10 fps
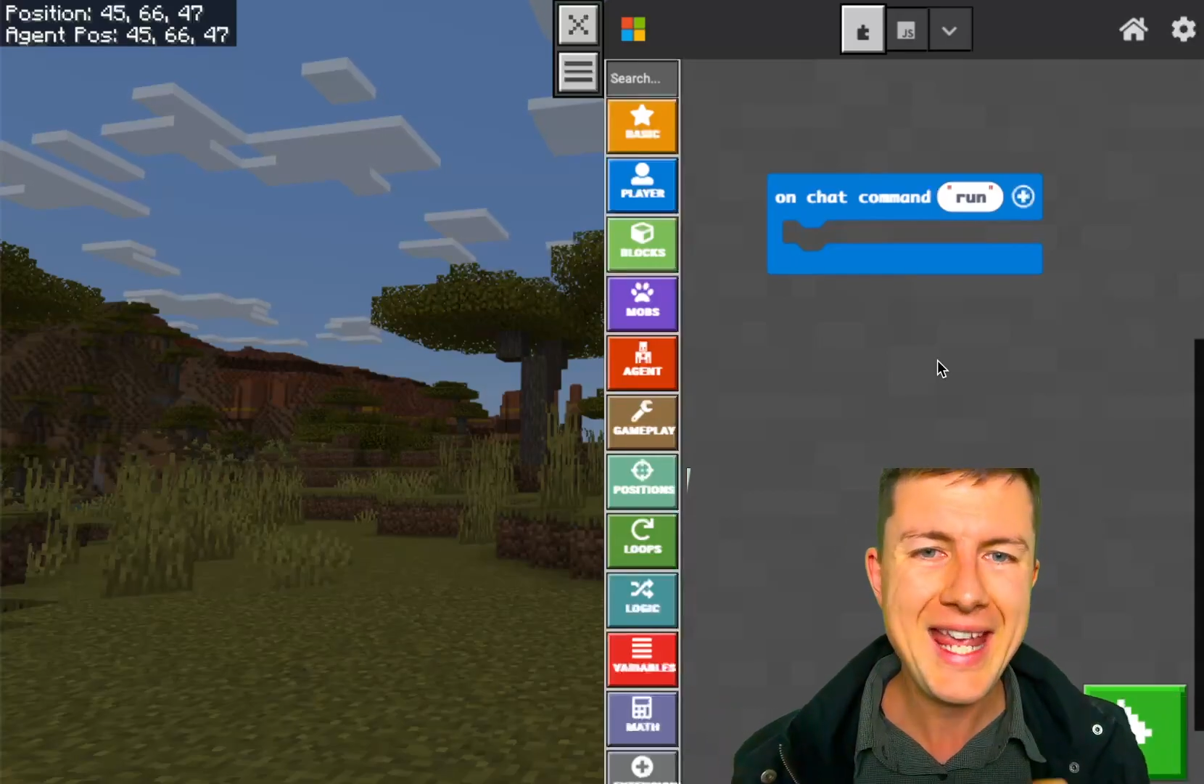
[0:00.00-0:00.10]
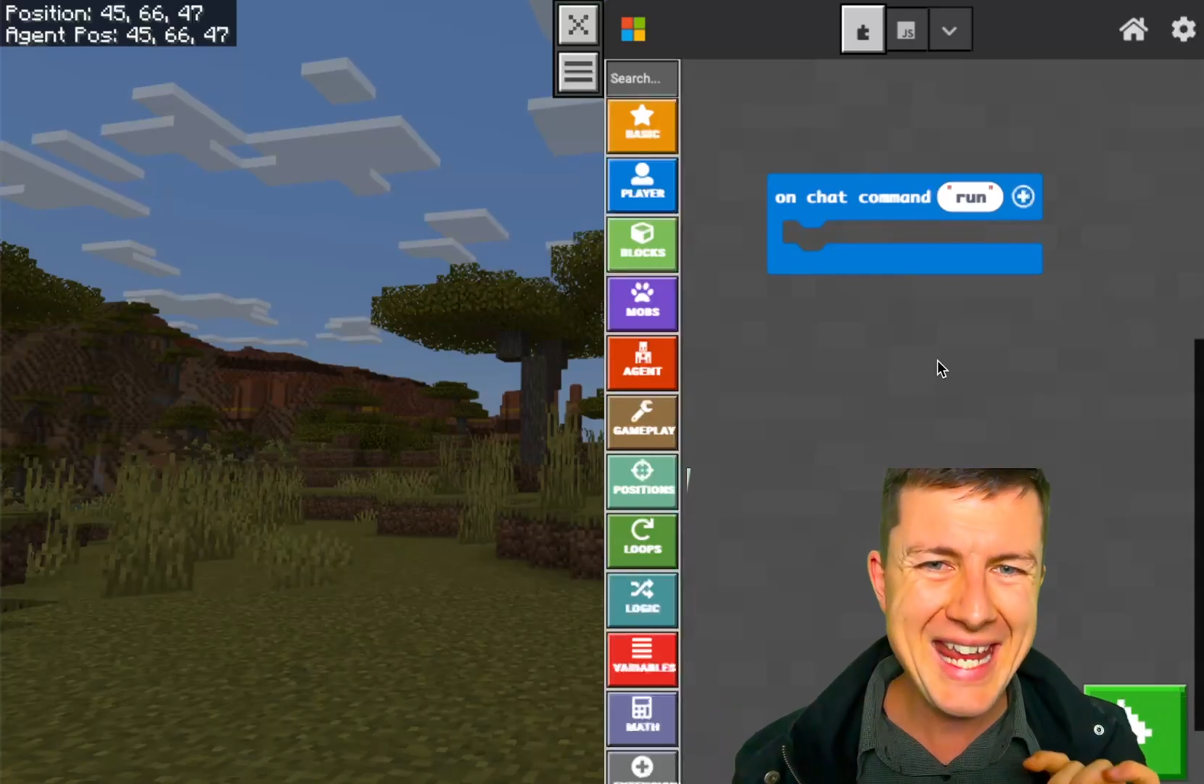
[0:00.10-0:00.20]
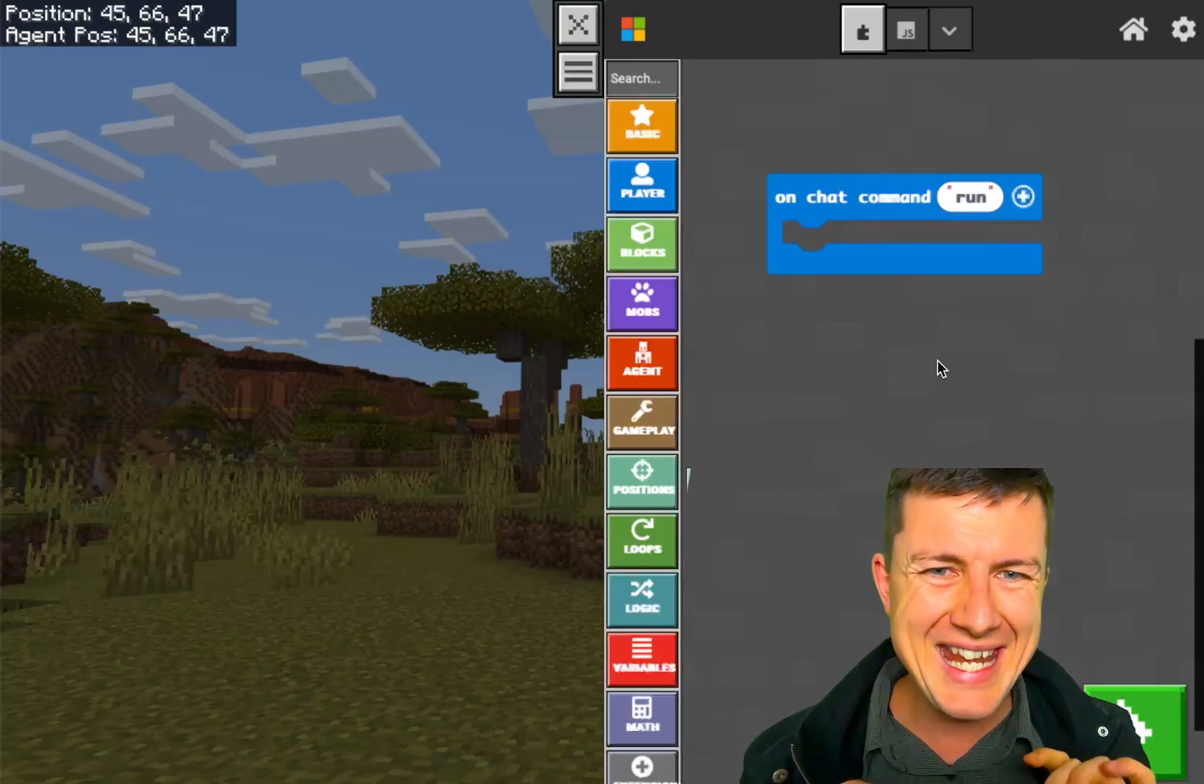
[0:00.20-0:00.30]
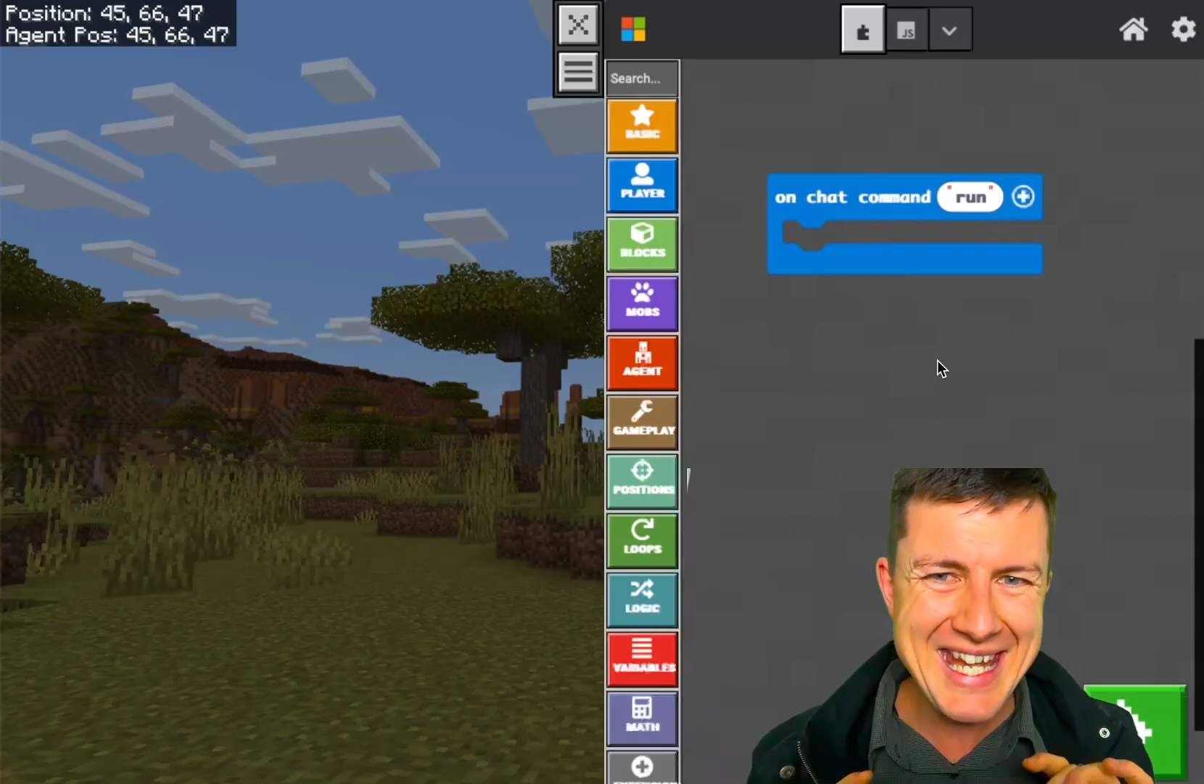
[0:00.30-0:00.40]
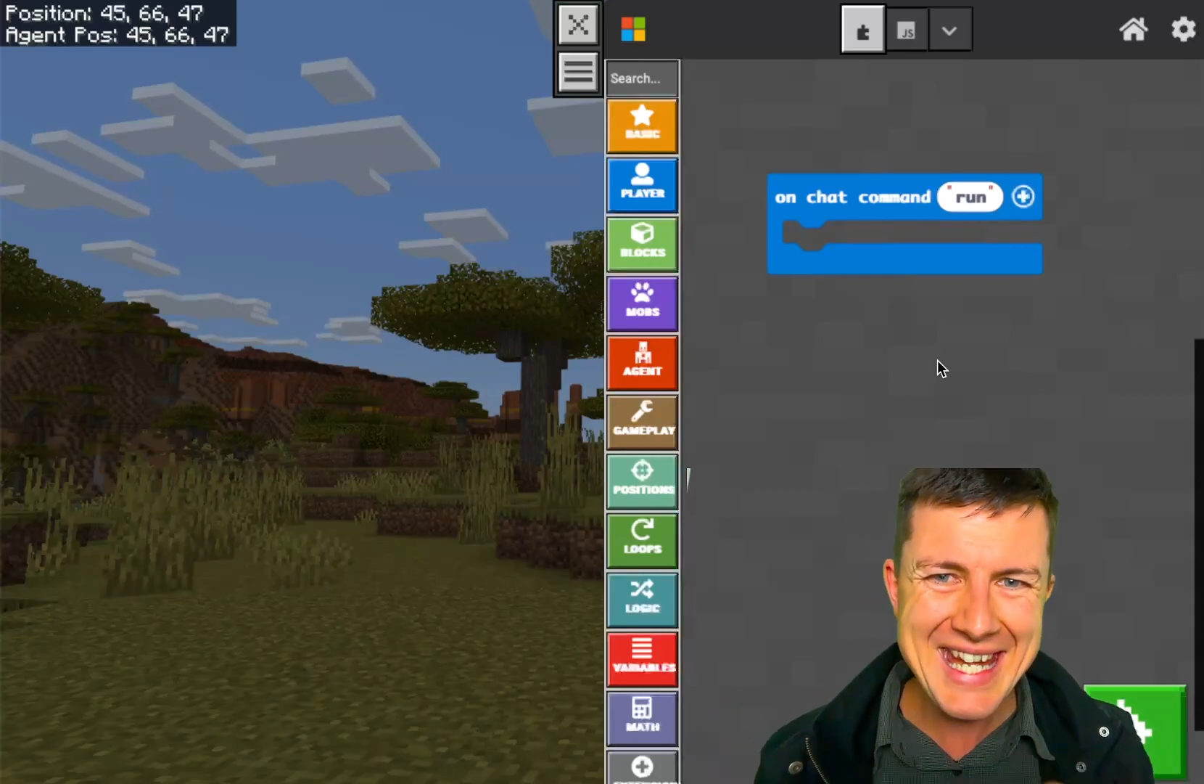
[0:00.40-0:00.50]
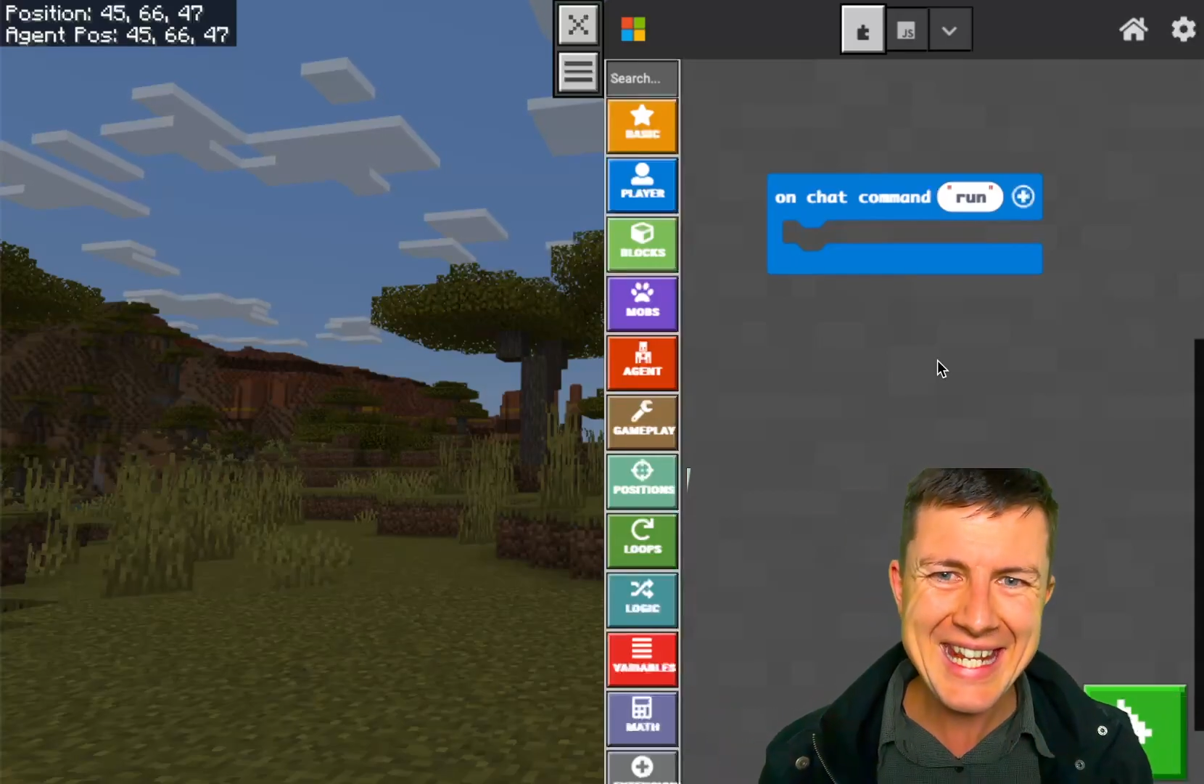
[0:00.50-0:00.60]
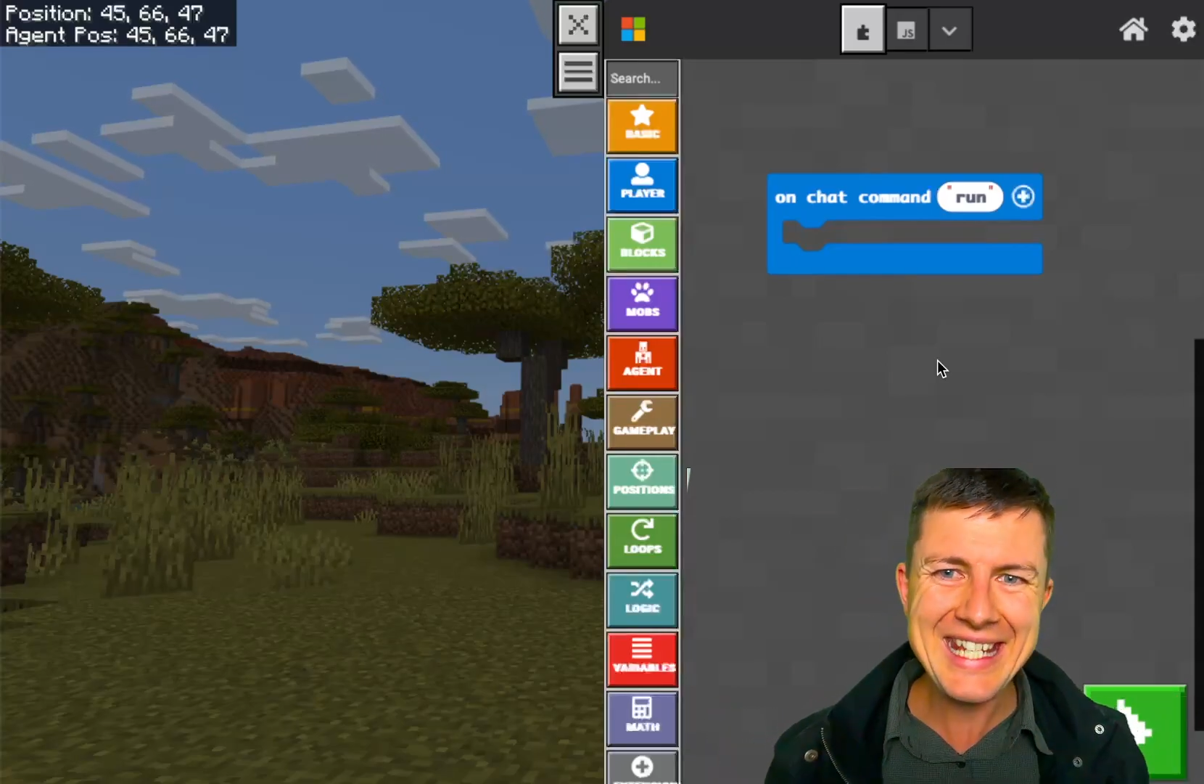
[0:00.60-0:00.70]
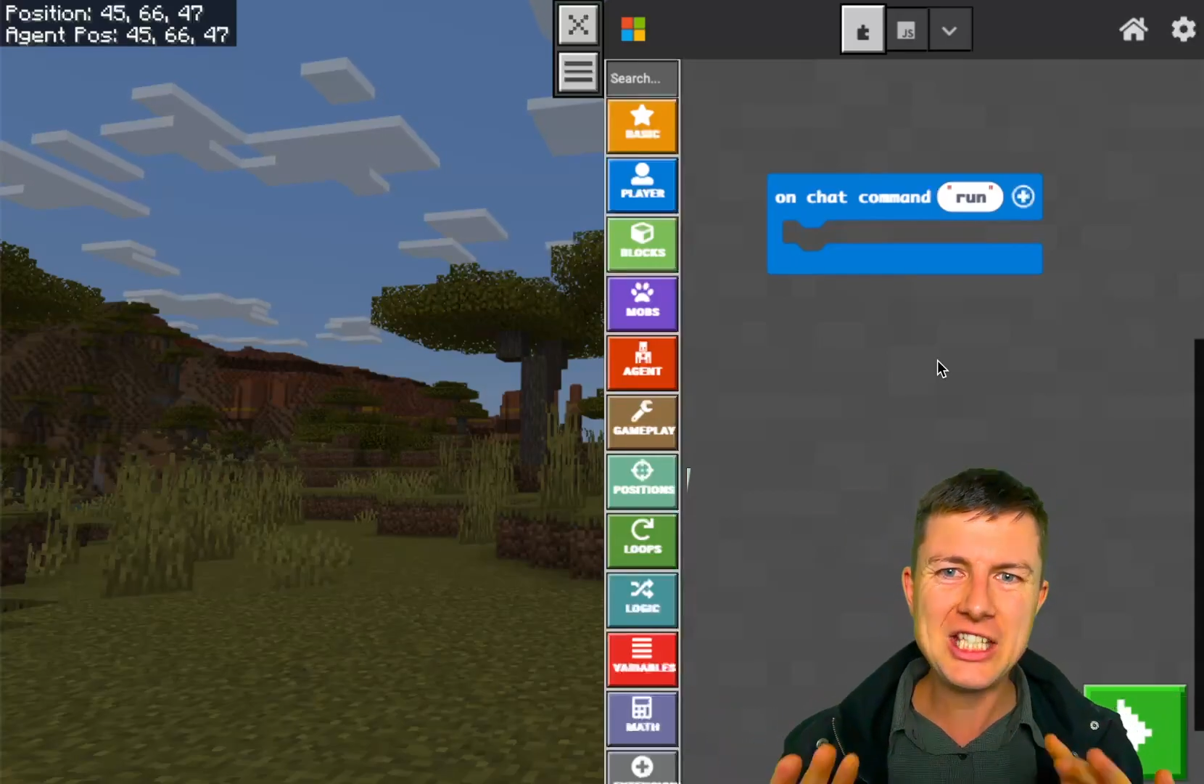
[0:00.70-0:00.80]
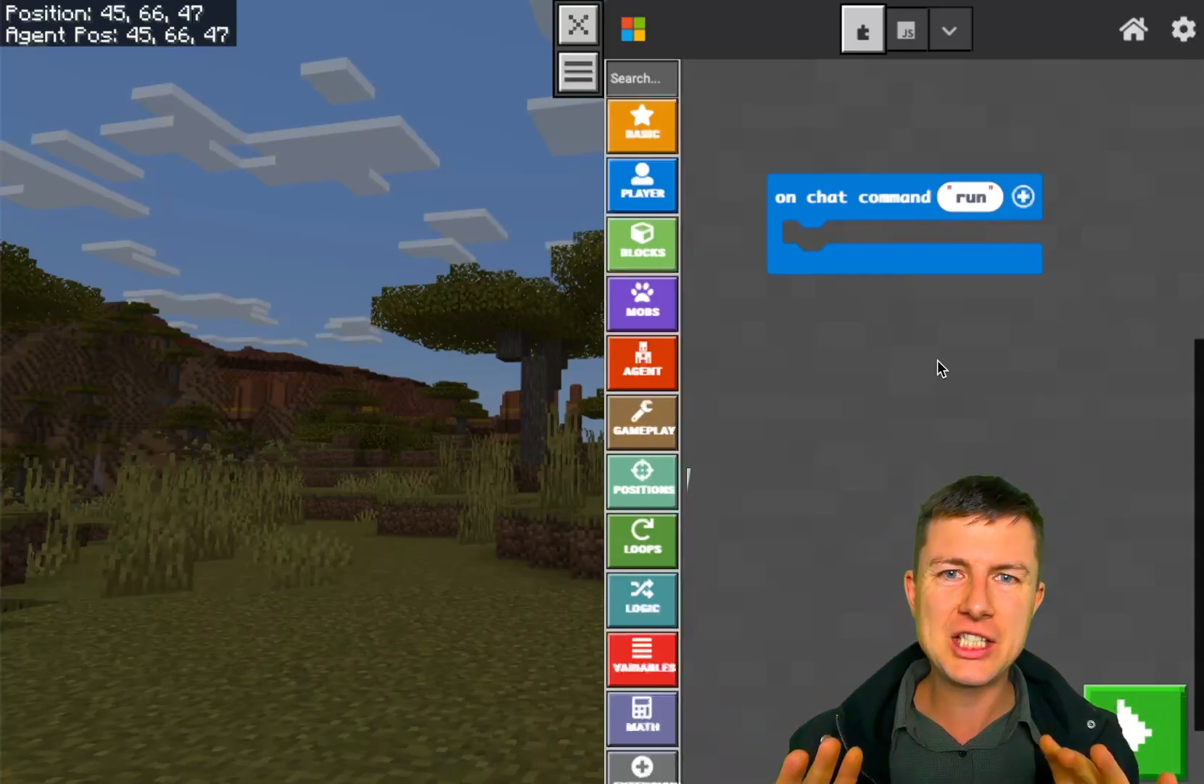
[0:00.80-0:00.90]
It needs